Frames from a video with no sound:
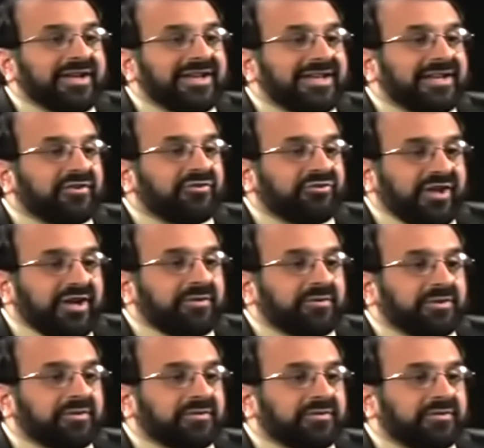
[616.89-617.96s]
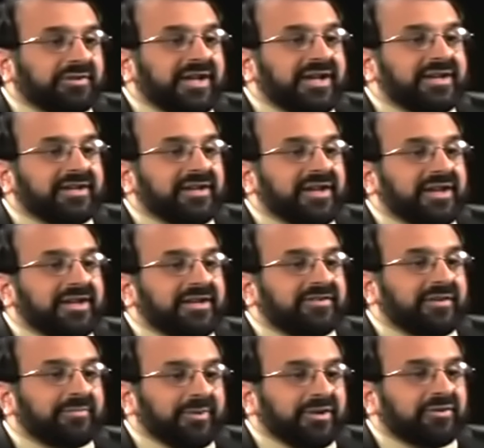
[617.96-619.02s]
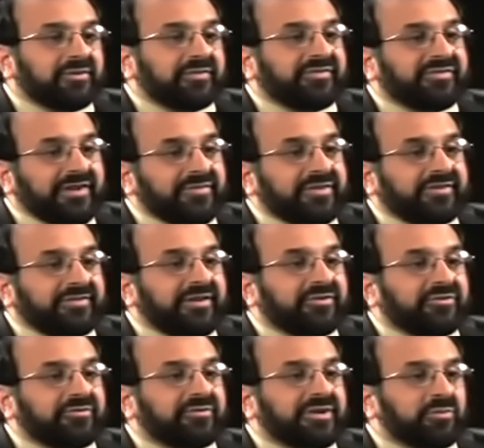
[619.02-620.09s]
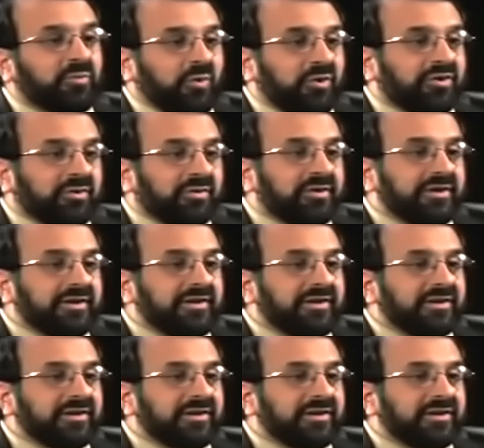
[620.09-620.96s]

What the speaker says: in general like a typical 7th century warlord.